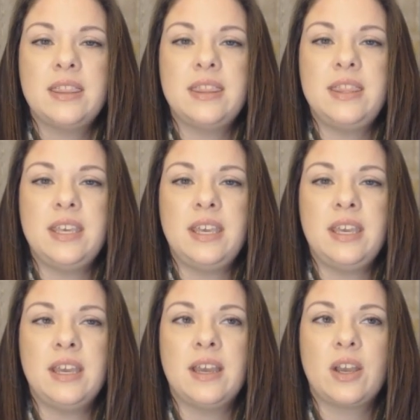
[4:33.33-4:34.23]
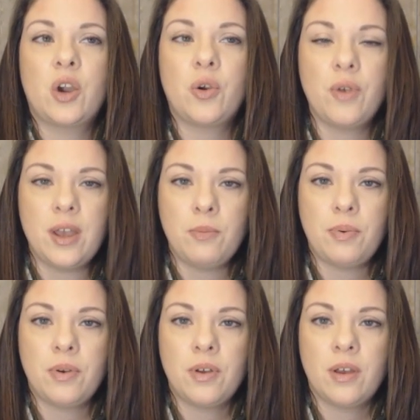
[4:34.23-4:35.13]
The
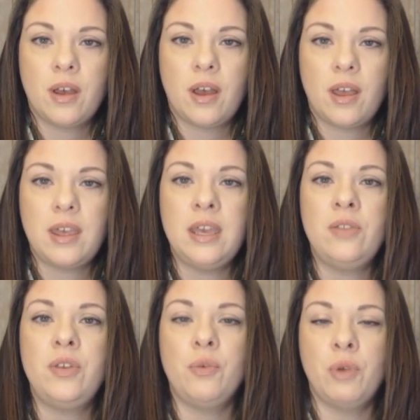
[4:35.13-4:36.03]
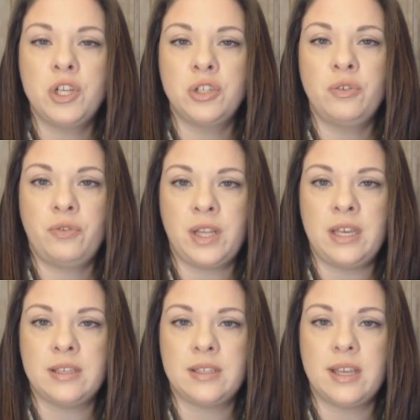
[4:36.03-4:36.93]
crimp in the original
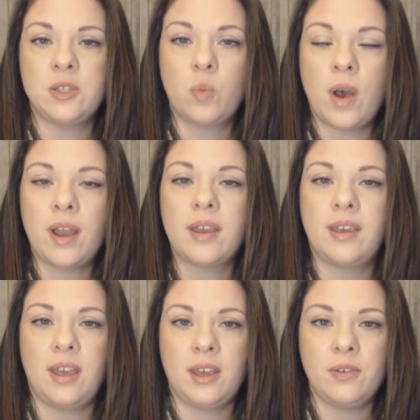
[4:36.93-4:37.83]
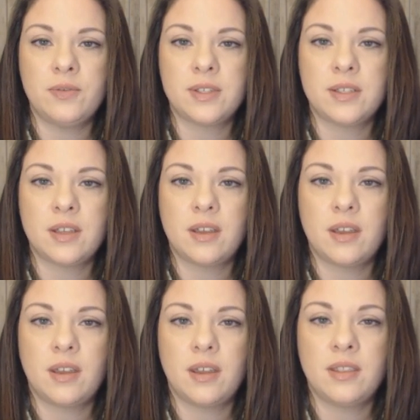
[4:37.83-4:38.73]
fleece is what gives
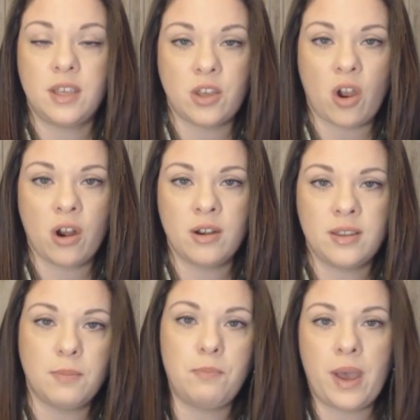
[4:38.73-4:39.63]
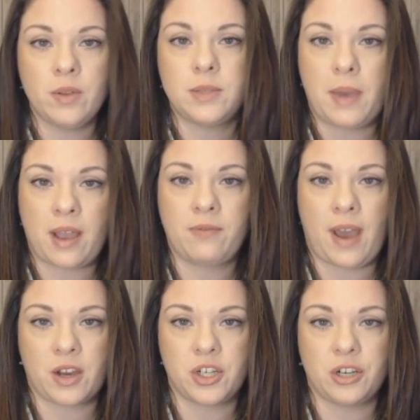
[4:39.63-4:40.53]
the yarn the bounce back
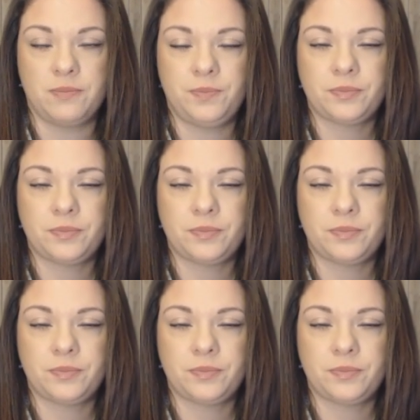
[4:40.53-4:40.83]
factor,